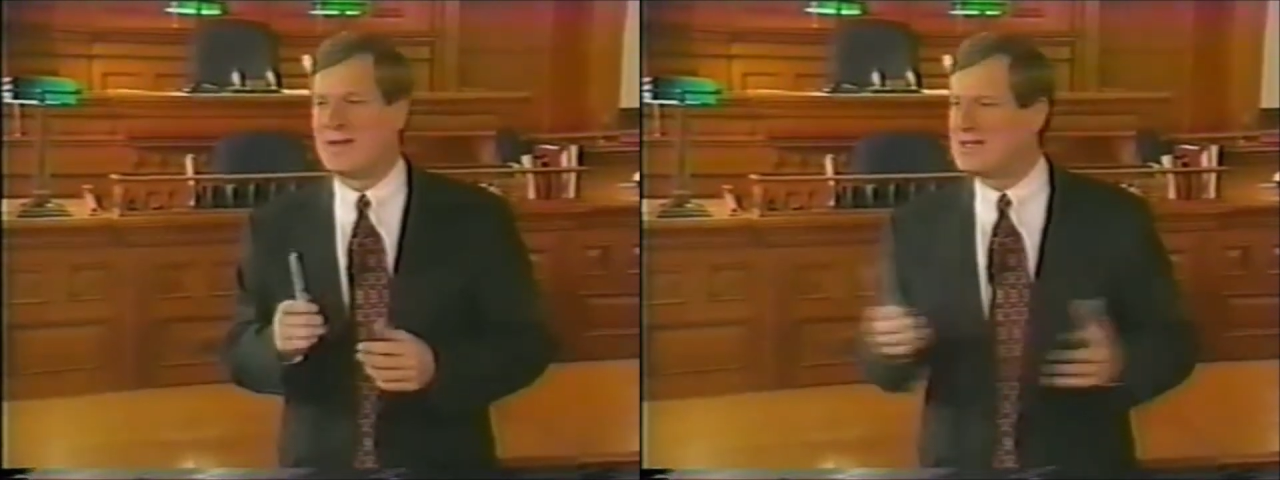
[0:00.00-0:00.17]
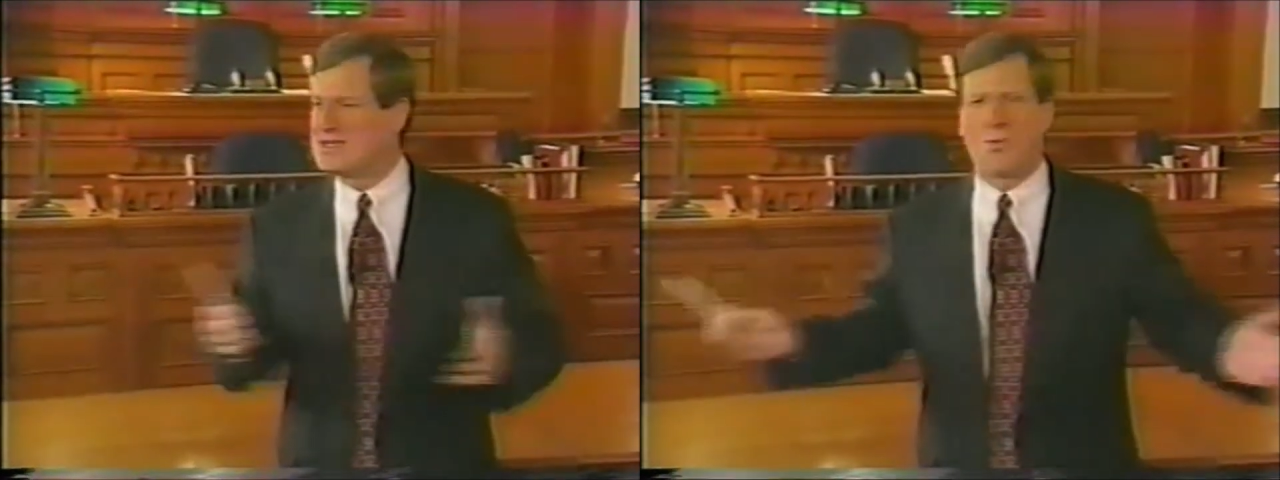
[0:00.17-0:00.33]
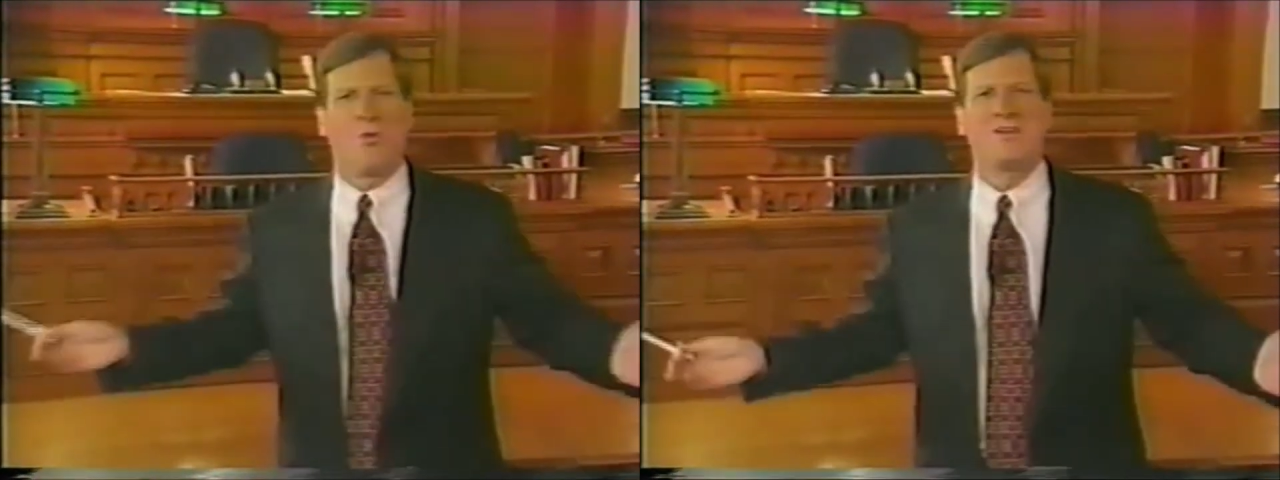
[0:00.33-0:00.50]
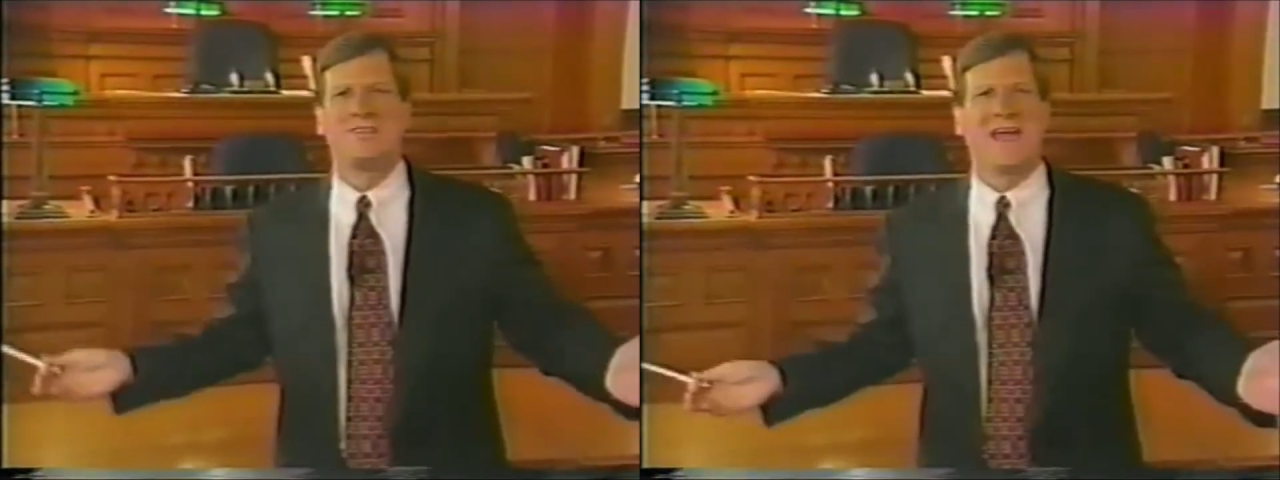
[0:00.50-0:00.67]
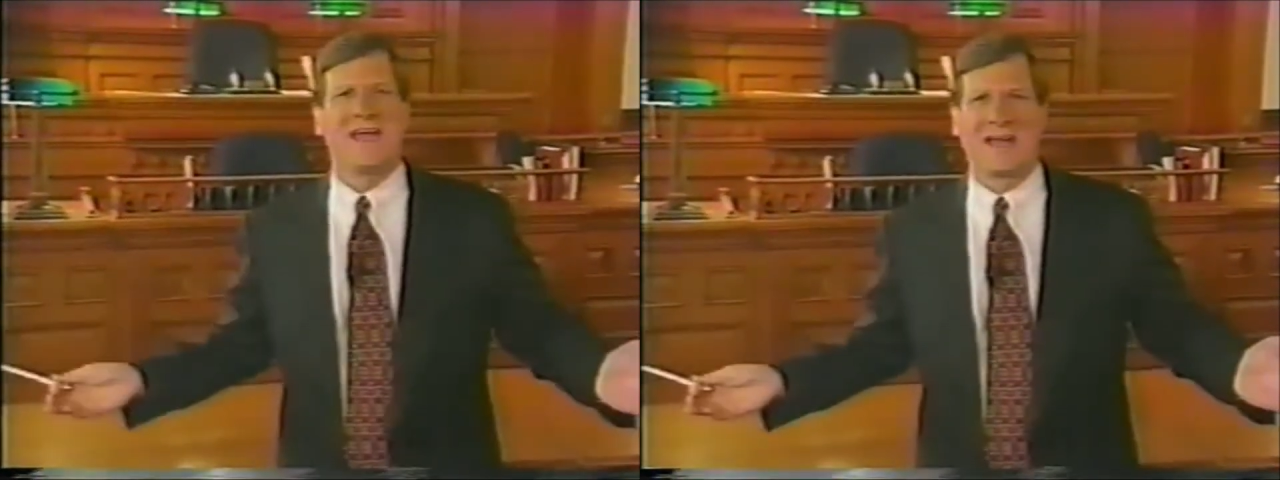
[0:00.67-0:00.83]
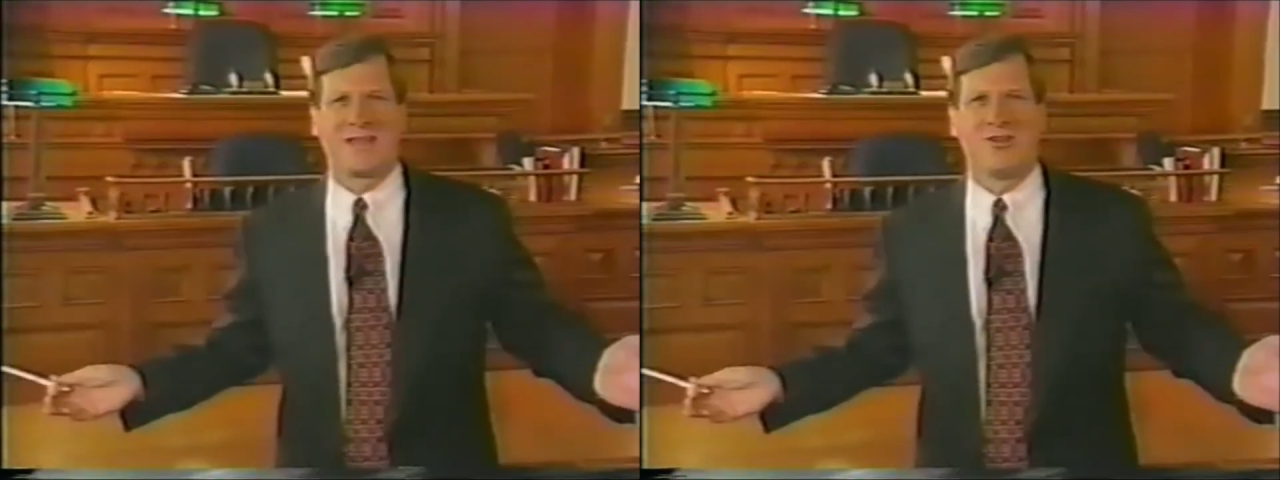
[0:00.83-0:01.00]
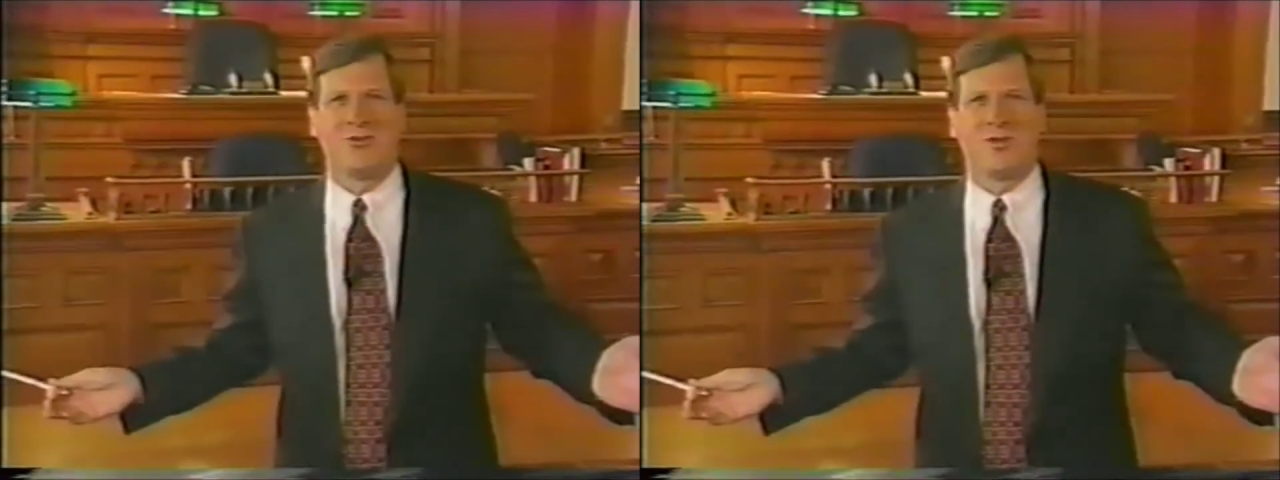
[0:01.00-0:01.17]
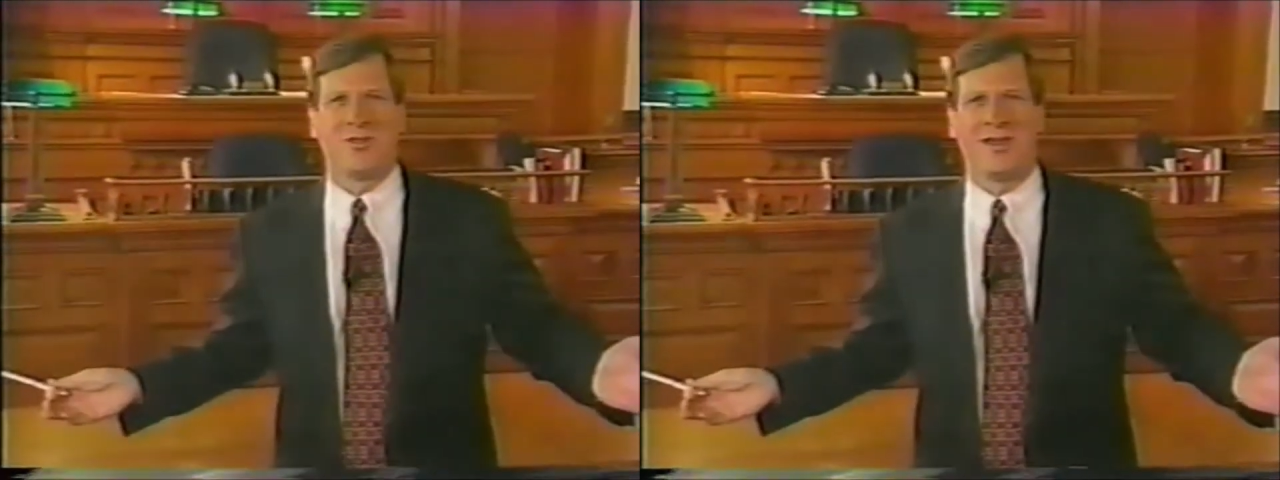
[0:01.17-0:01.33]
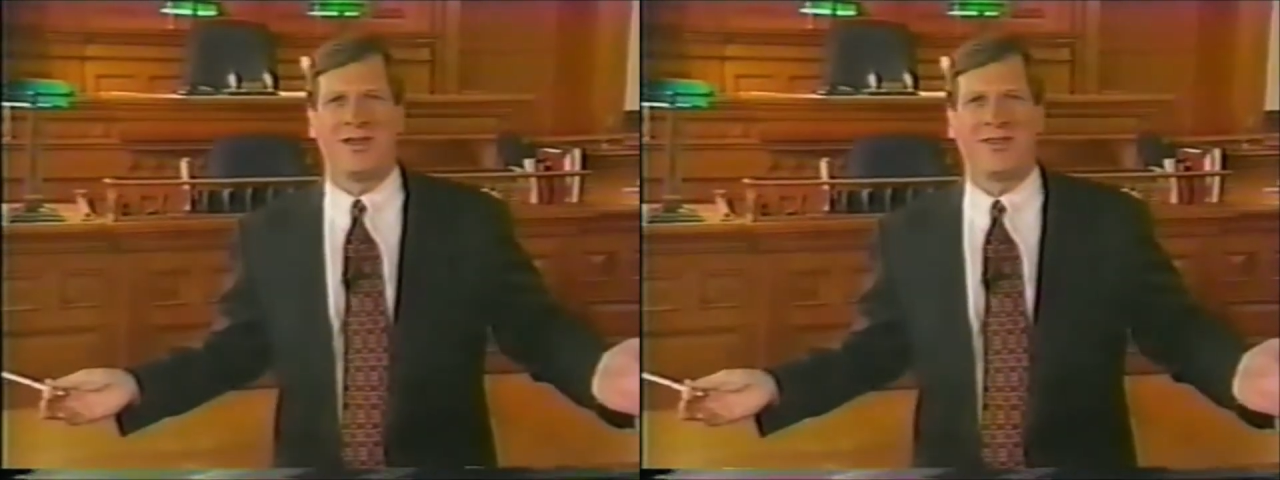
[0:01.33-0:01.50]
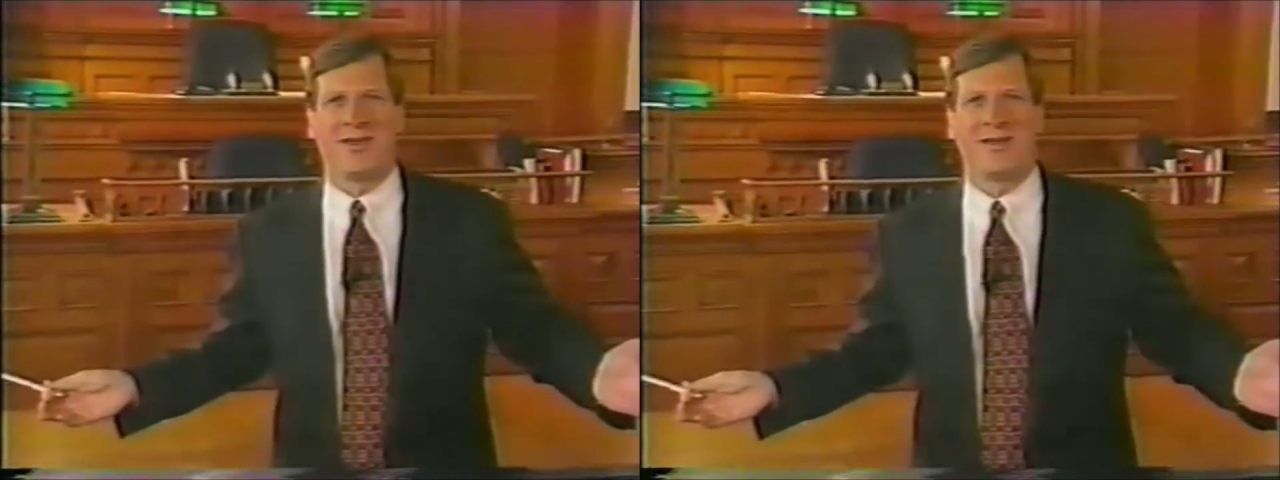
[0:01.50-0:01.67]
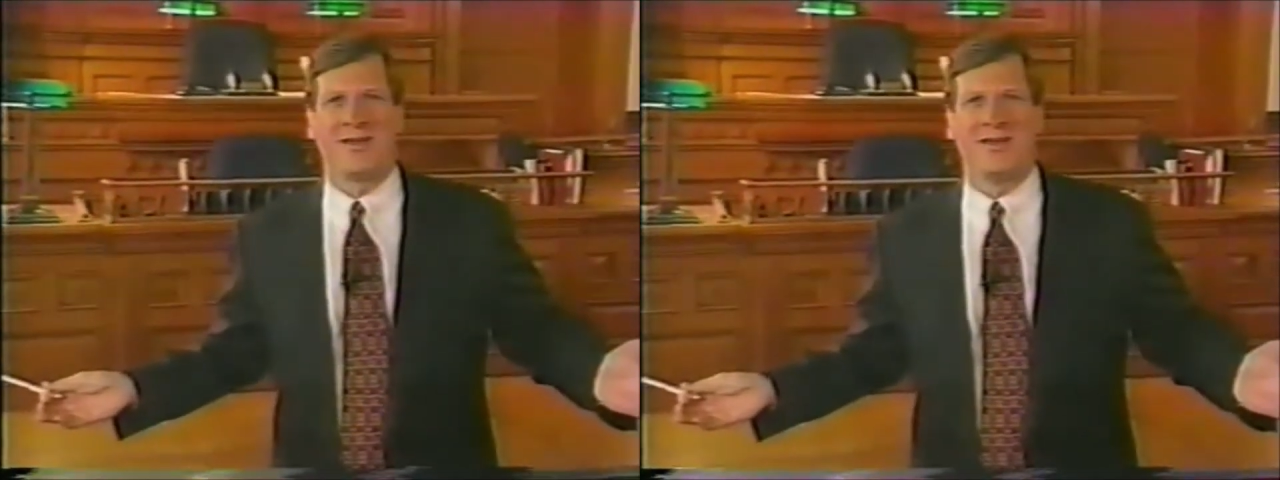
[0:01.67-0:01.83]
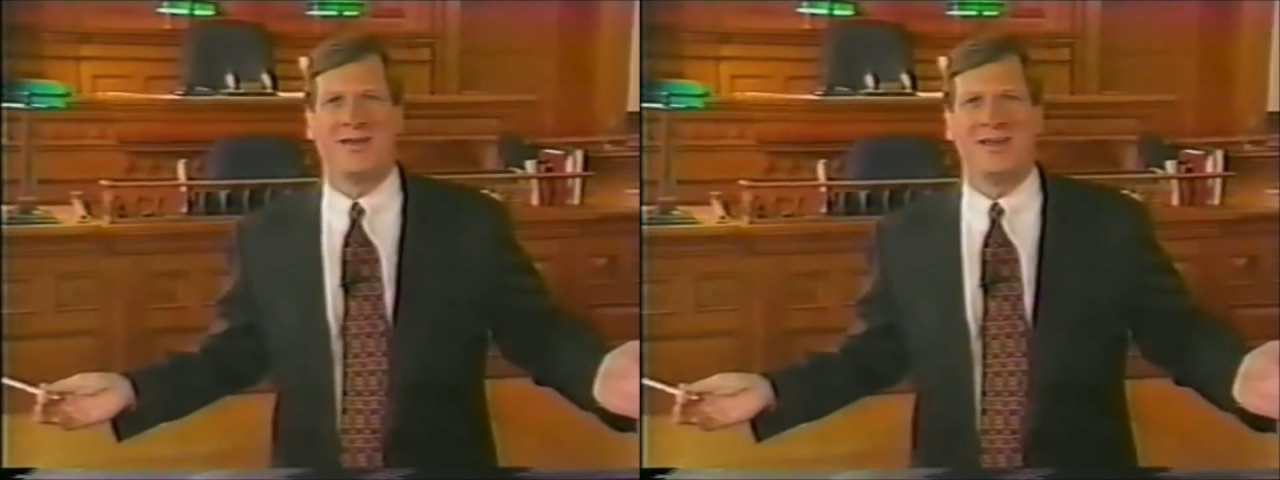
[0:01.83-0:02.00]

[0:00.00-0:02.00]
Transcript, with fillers: And I said, well, what's that got to do with anything?